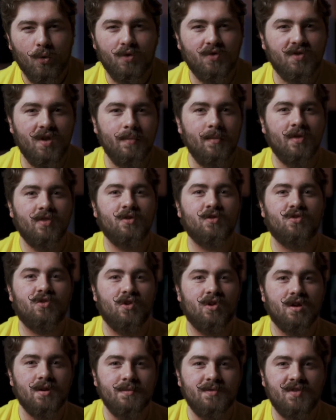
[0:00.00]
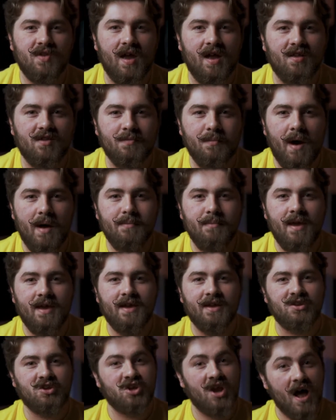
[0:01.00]
or some other circumstance might
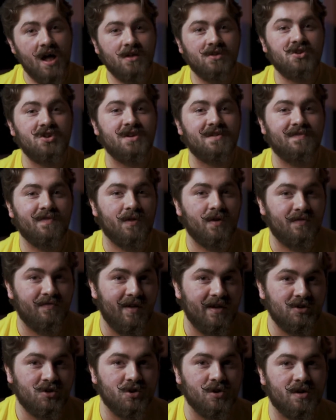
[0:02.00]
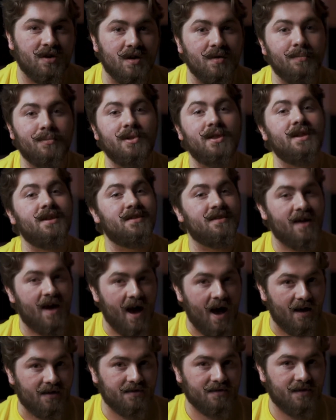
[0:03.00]
make it challenging for an adventurer to complete a
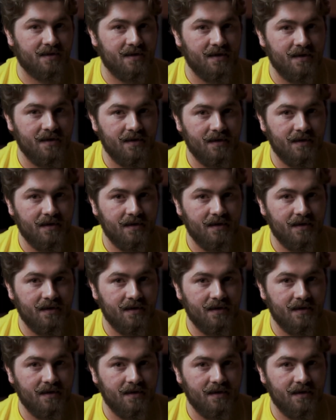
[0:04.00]
task.